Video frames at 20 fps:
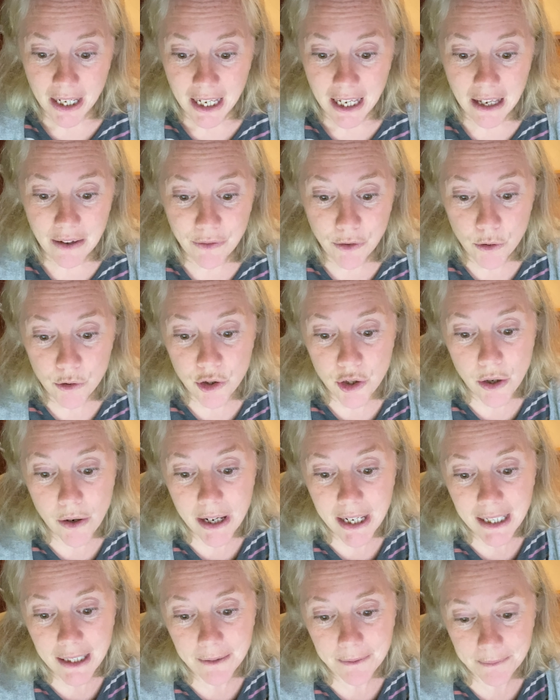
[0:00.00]
If you're
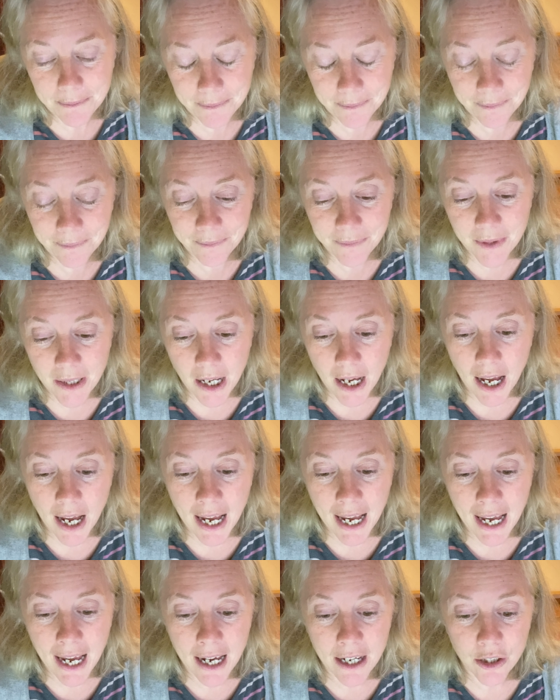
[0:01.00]
doing
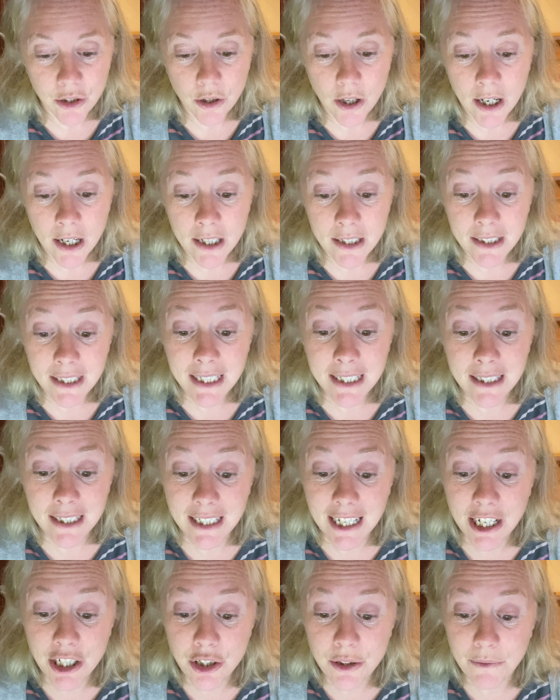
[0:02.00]
a
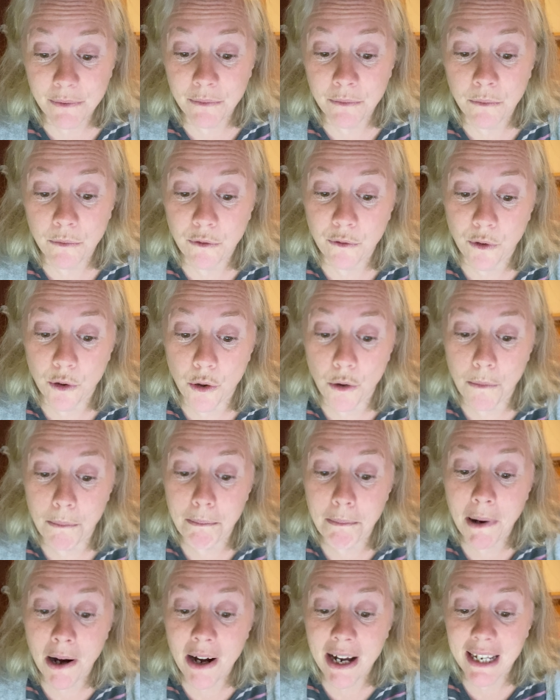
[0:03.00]
dissertation for your
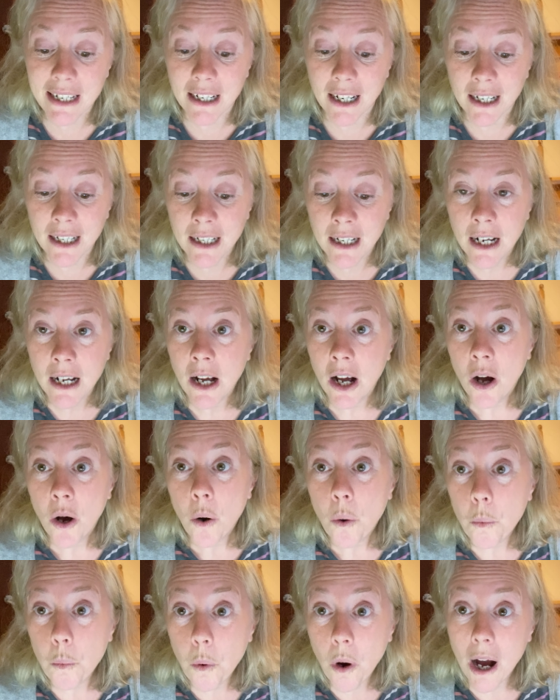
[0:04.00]
minor,
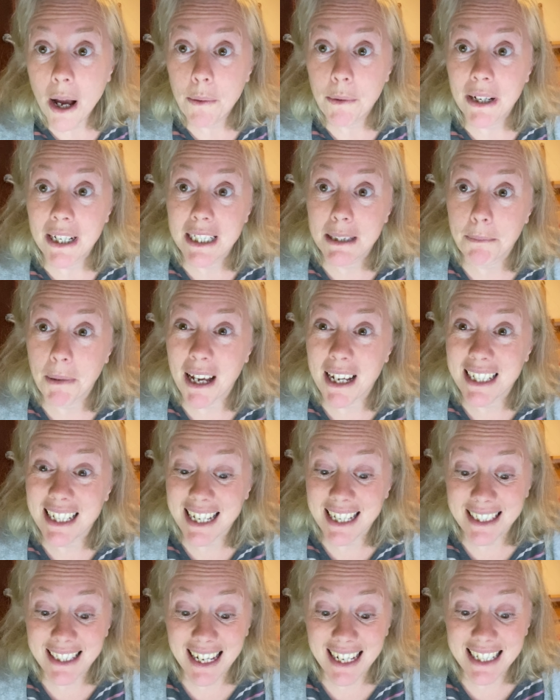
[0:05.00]
what I would expect
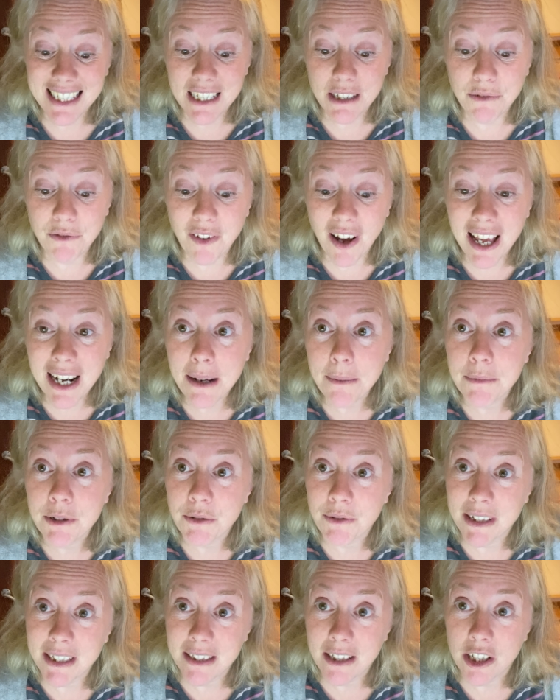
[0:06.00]
is a developed
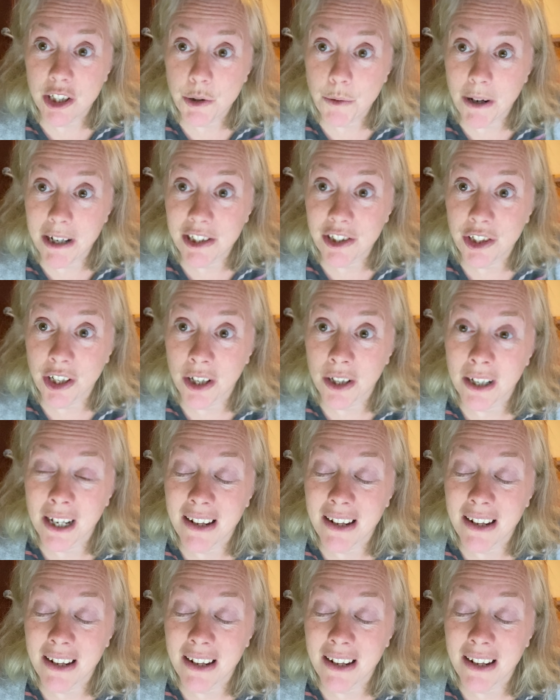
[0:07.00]
research question.